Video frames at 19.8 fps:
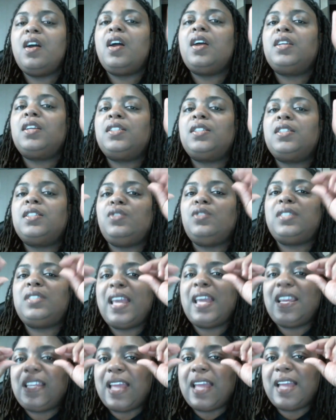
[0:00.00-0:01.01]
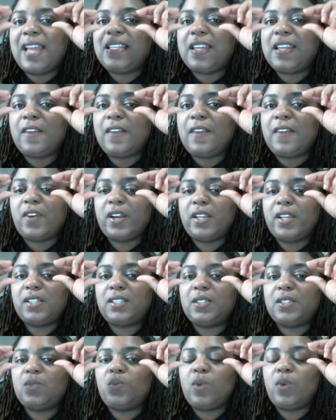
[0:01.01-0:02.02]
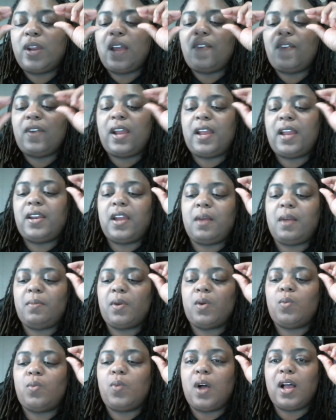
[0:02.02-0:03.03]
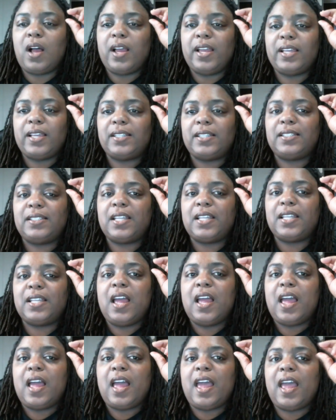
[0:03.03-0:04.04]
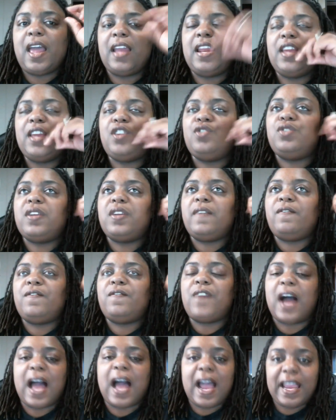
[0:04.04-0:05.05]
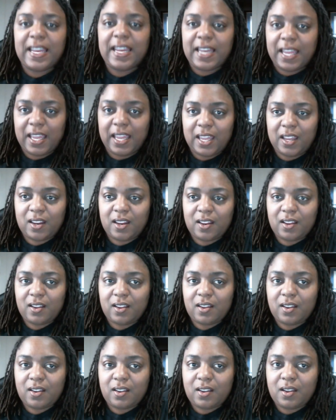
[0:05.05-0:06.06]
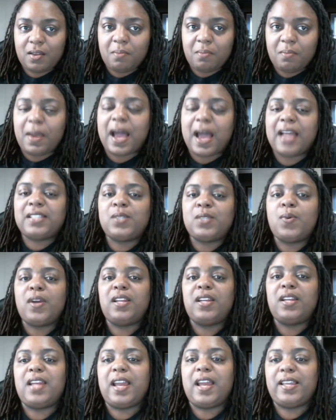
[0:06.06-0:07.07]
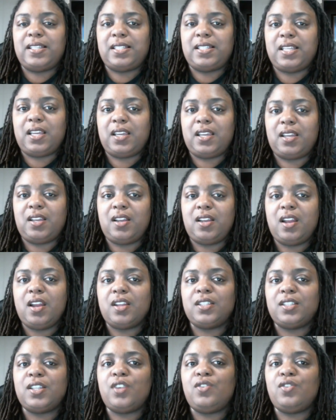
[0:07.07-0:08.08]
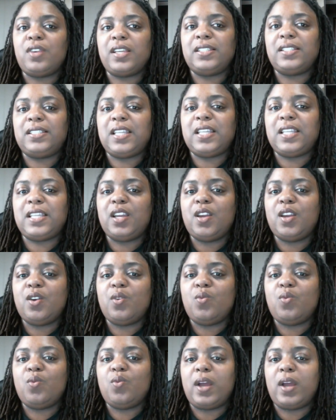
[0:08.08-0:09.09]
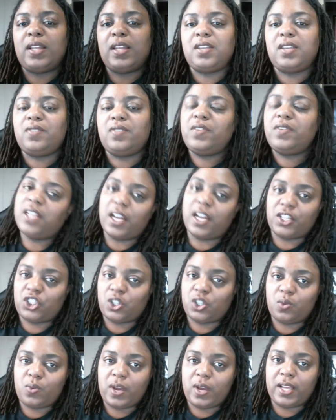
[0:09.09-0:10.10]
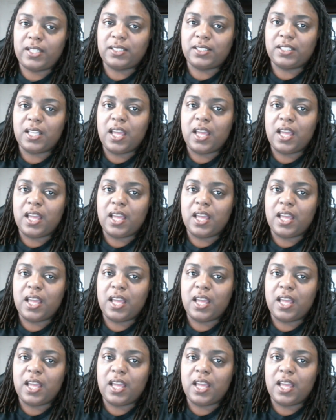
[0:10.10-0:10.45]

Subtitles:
So you take that difference, whatever that number was, and then you divide it by 2019. So you can see what the reduction was.